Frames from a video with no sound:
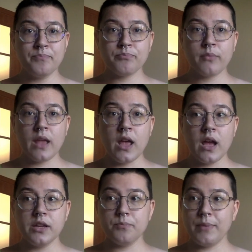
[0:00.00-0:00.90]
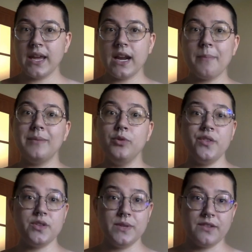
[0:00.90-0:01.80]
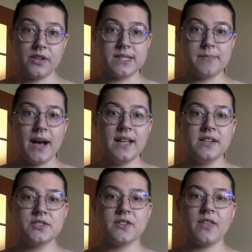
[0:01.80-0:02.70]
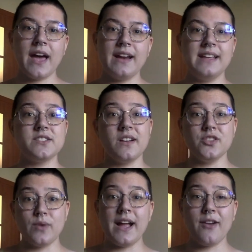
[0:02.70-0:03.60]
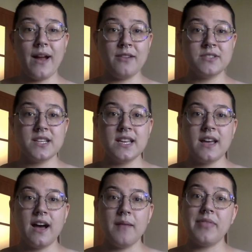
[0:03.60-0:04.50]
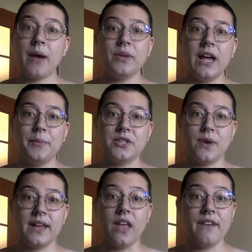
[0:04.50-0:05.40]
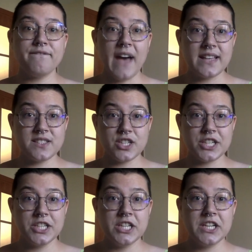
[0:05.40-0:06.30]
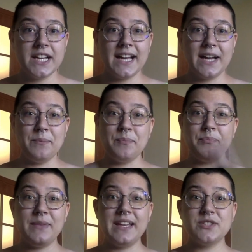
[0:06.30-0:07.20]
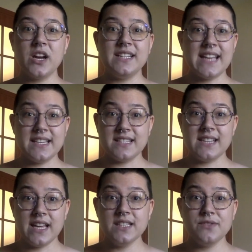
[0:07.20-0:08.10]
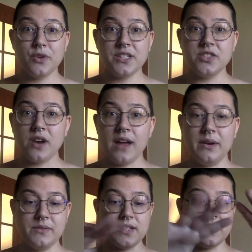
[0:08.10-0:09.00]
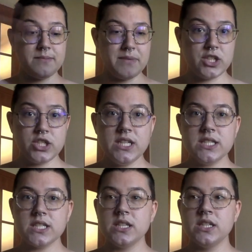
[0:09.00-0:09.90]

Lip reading: You pick it up and move it to a different spot so that it's on dry ground. That will help it dry a lot faster. It took days and days for it to dry when it was on this big sheet.